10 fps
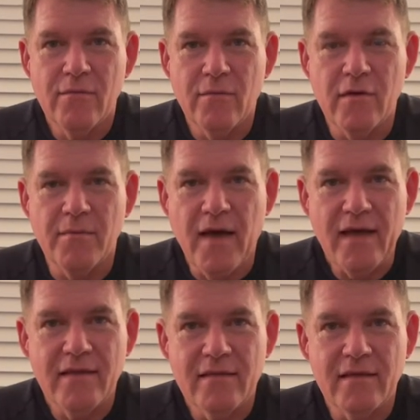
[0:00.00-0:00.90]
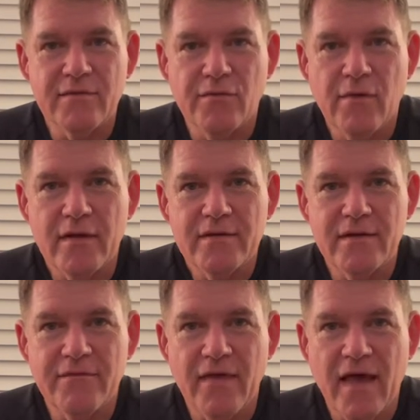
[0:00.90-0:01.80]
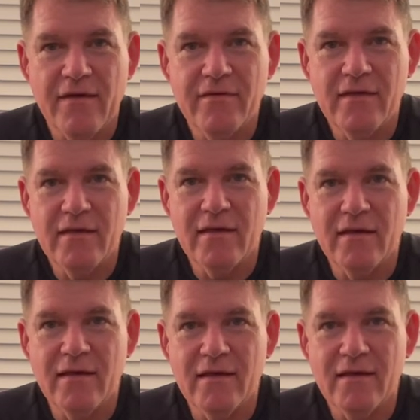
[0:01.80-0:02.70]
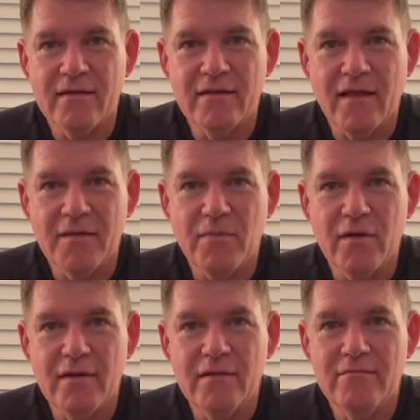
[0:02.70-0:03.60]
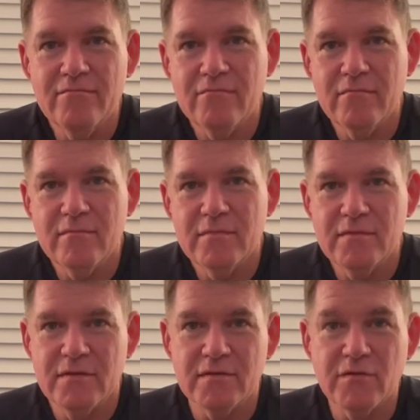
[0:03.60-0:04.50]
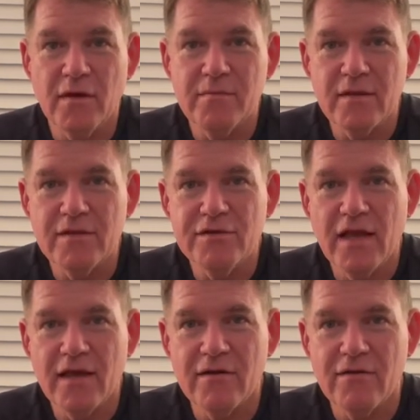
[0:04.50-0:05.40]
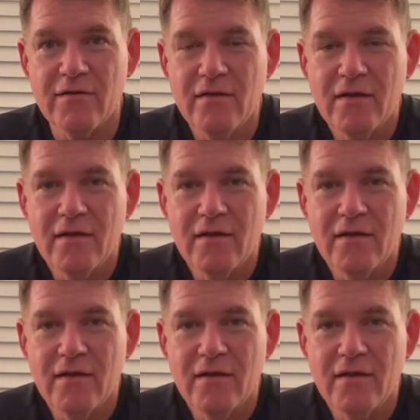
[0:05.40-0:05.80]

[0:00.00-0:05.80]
Welcome back. Thanks for watching. If you haven't, hit the like button, subscribe to the channel.